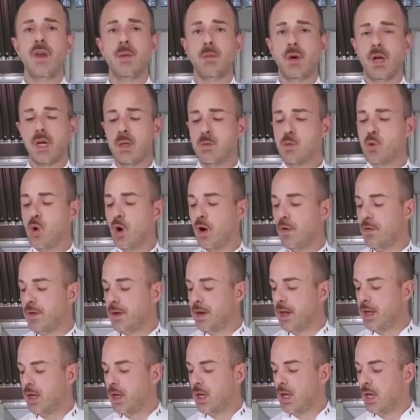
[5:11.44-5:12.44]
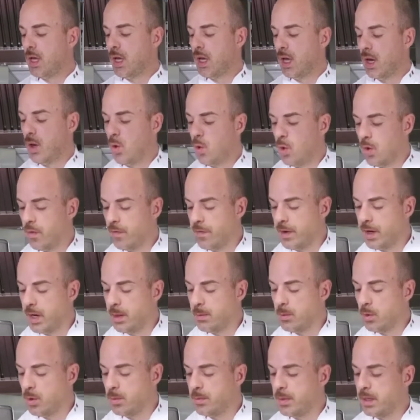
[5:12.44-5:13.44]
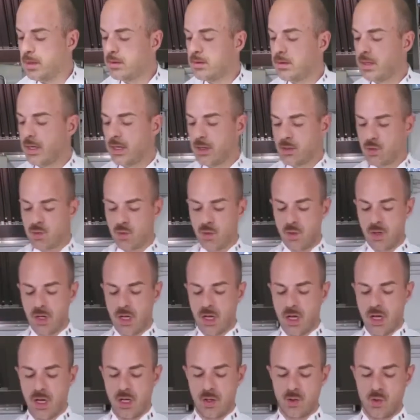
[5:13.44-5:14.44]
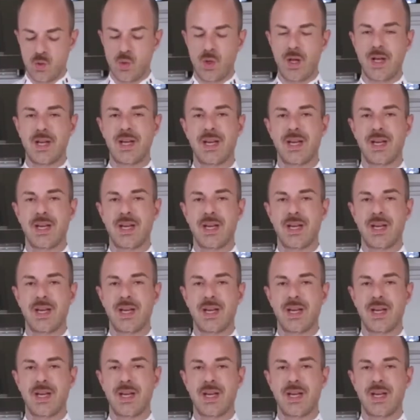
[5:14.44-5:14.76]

crunched up. We will remove it